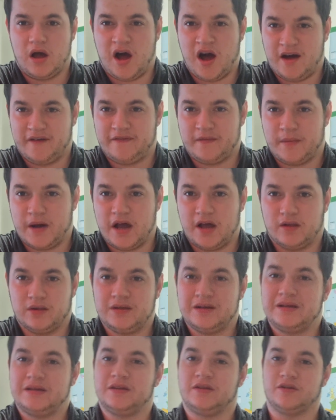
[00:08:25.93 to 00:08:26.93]
half a
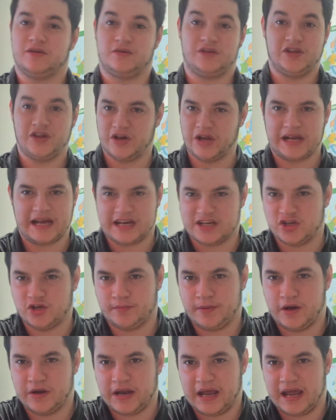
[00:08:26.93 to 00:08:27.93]
mile, you know, you're going to get
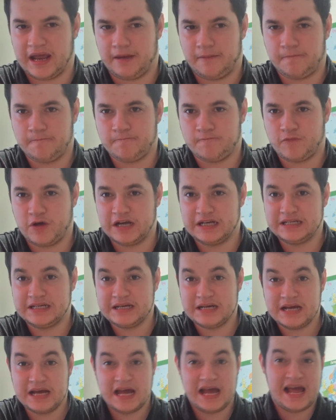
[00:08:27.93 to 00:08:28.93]
£2.80, right?
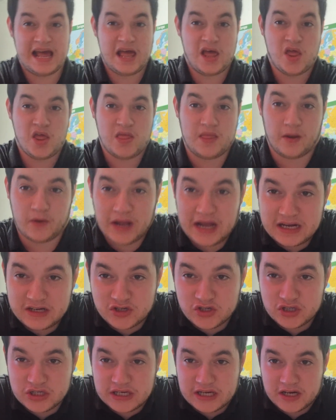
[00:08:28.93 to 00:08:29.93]
Now
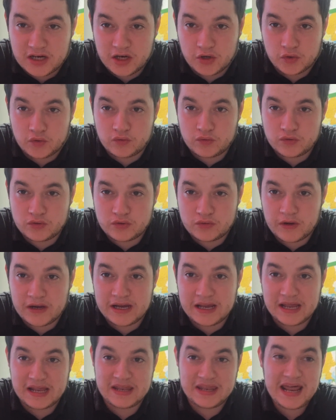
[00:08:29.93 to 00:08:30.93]
that doesn't include,
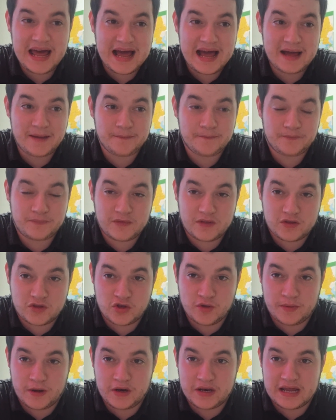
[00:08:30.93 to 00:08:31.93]
right, and that
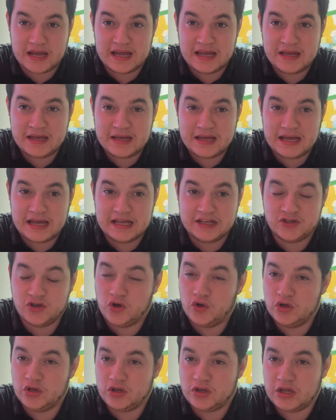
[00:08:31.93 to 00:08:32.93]
£2.80 is
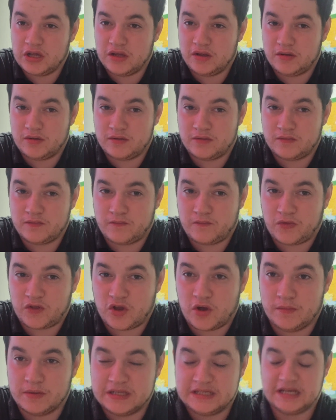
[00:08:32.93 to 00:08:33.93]
not only the
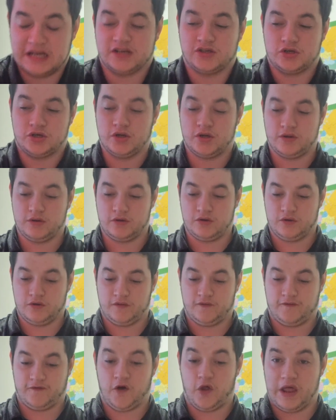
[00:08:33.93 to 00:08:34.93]
compensation
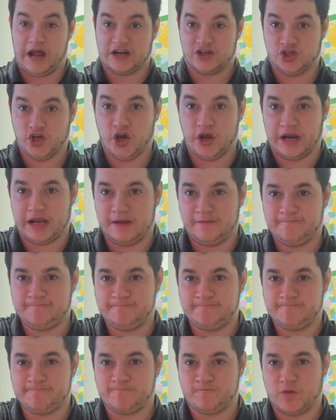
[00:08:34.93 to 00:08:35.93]
for that journey,
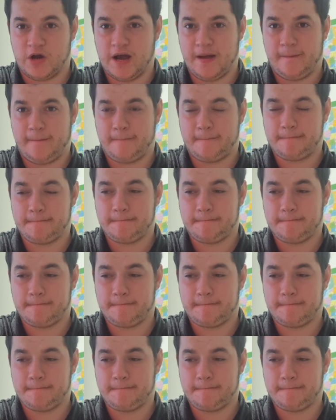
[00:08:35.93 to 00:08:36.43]
right,